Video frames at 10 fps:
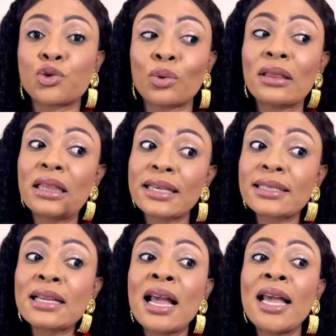So
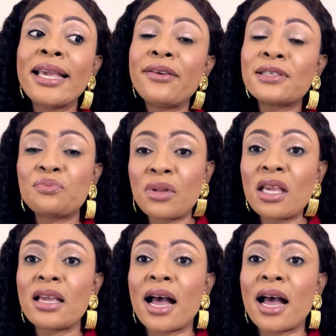this gives me